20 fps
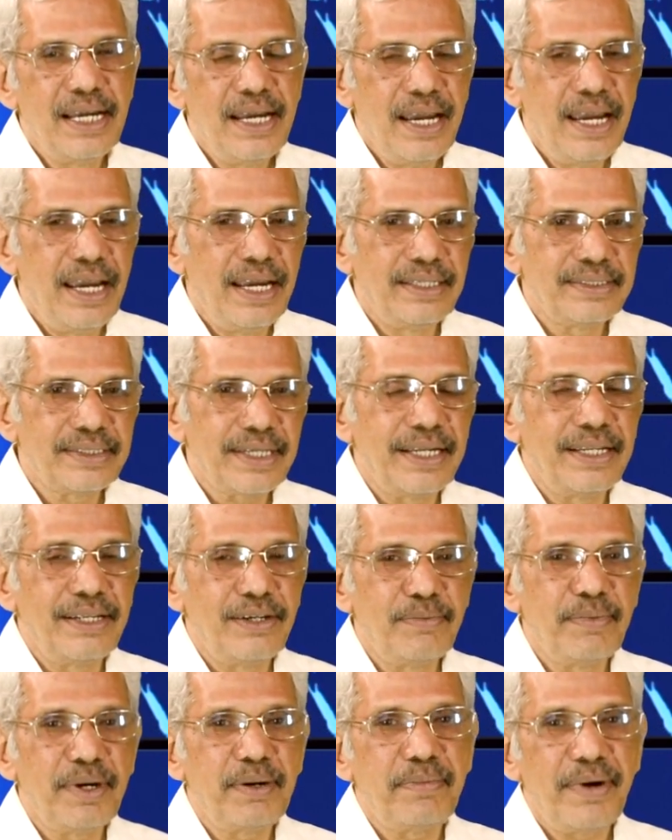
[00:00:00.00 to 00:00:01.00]
inside the
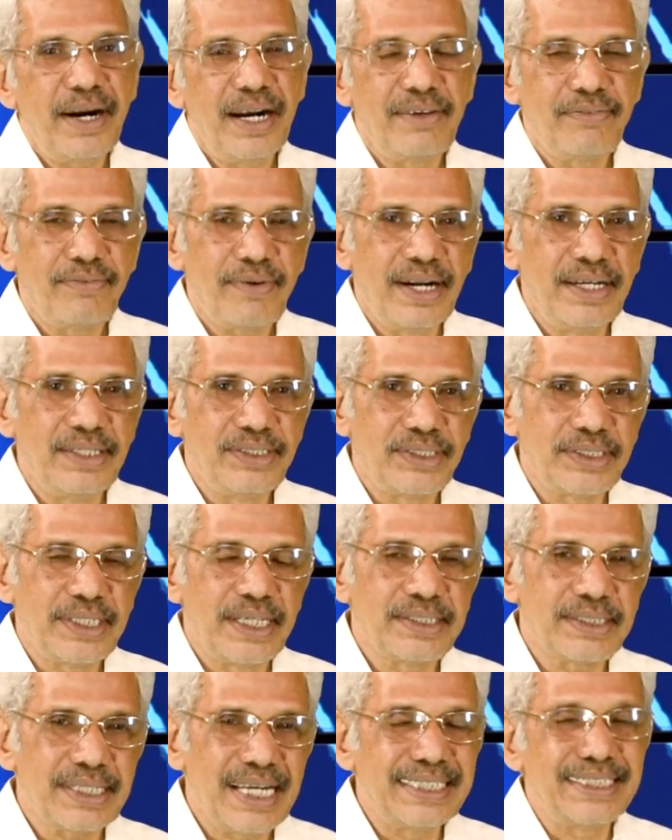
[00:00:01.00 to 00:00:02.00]
human body, for
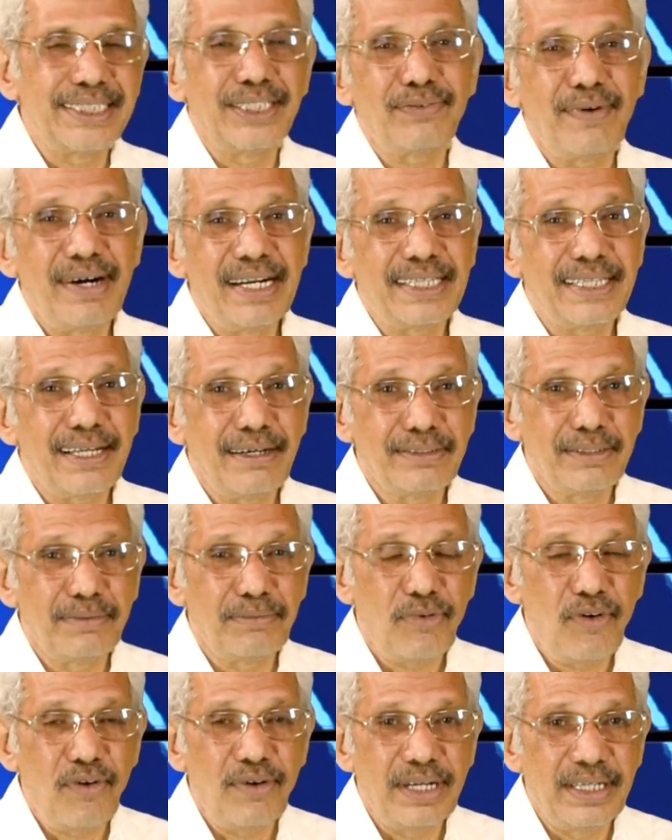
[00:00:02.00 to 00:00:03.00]
instance, let's say 20,000
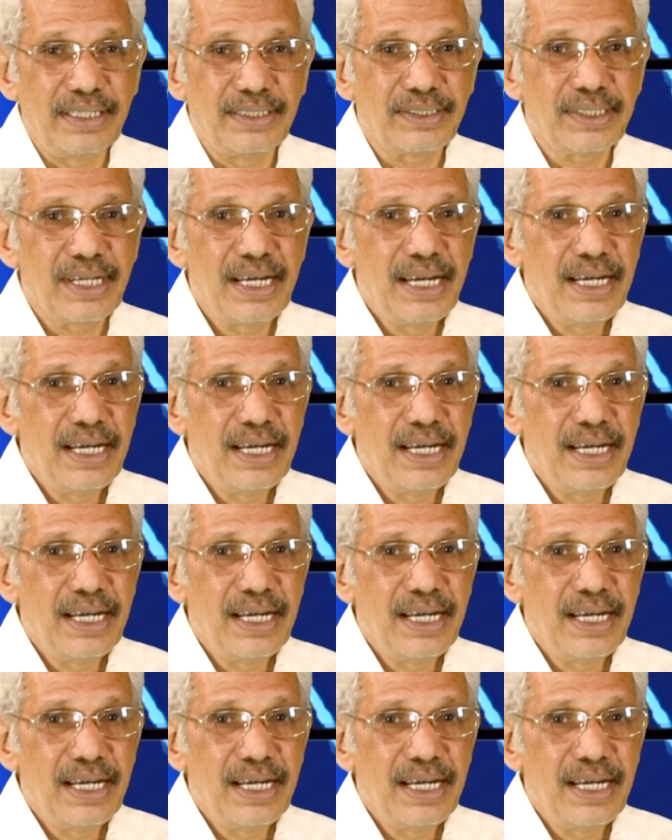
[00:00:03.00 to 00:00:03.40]
proteins,